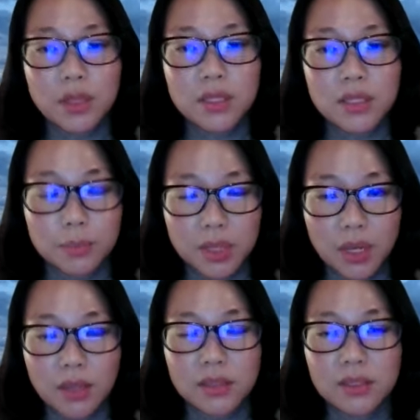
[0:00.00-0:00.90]
this
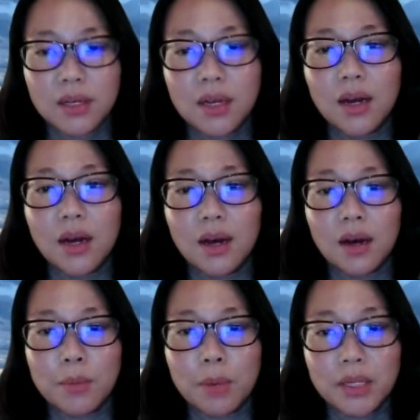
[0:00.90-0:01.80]
update,
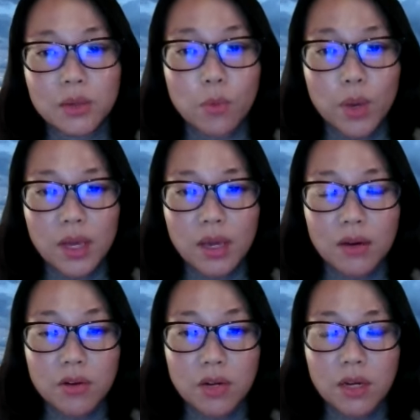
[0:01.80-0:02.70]
I think we can
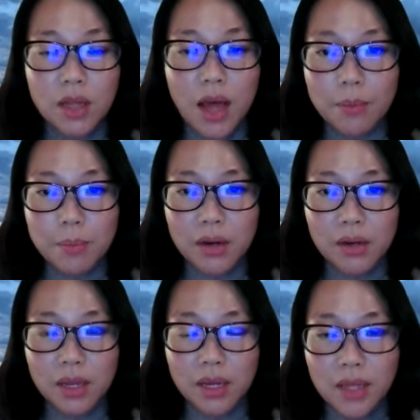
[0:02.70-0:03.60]
create a lot better
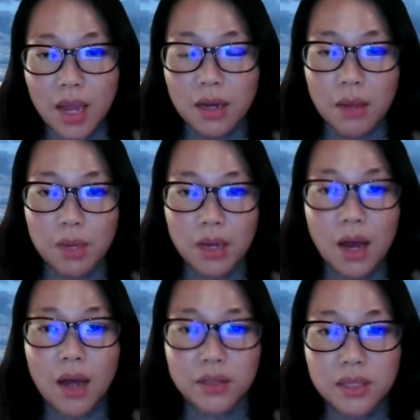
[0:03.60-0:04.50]
like a dynamic
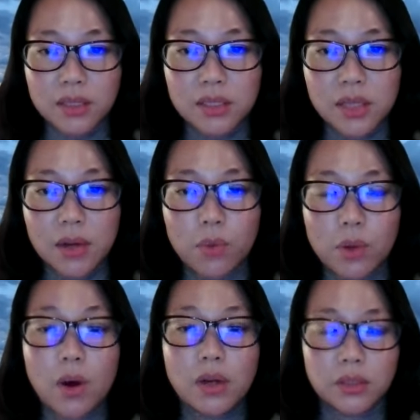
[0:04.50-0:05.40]
content that we
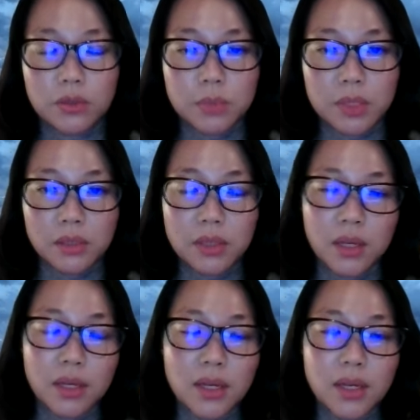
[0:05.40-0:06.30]
wanted to build.
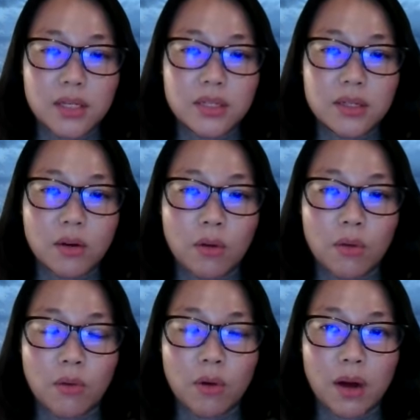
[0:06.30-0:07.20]

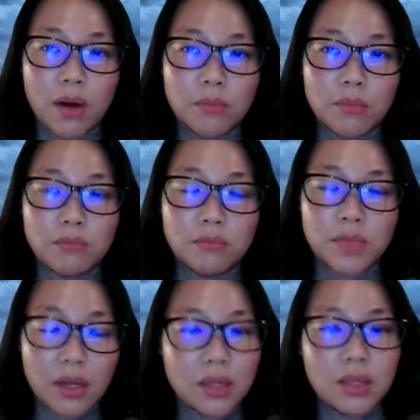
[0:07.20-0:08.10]
So yeah,
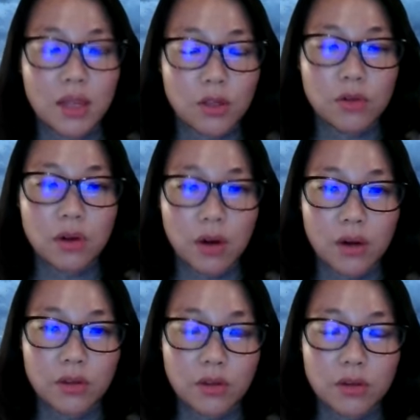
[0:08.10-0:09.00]
I think that
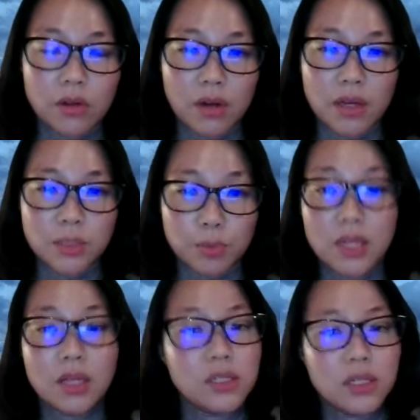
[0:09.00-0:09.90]
your
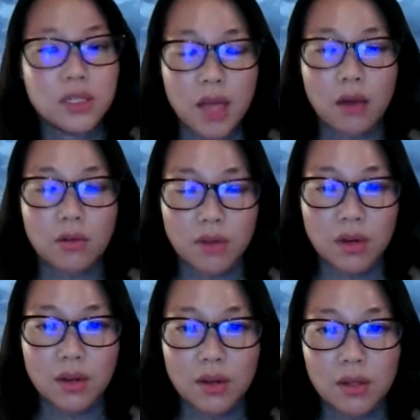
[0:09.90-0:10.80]
explanation is accurate,
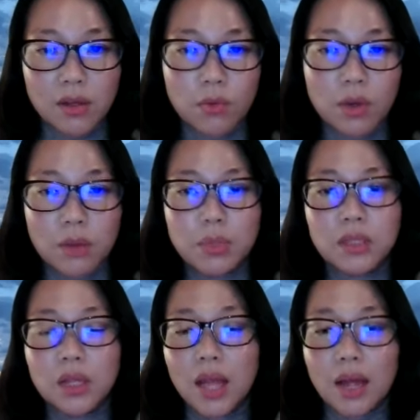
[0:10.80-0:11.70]
and I think we can build a
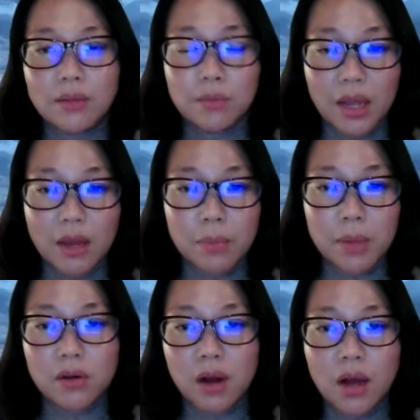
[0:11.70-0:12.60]
lot like a
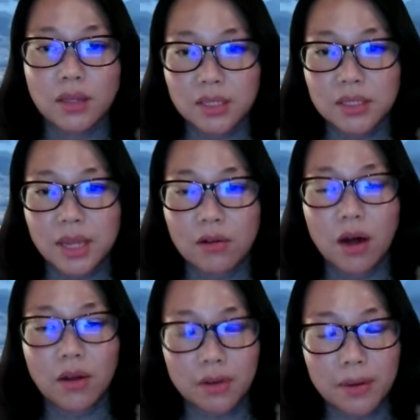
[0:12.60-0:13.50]
better context now
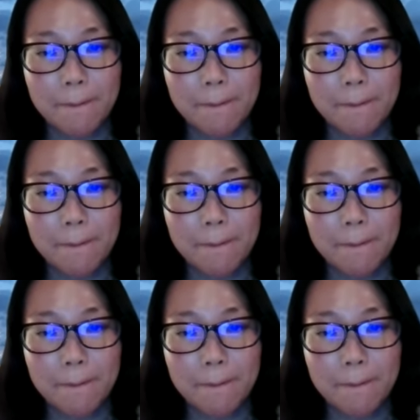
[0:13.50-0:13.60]
on.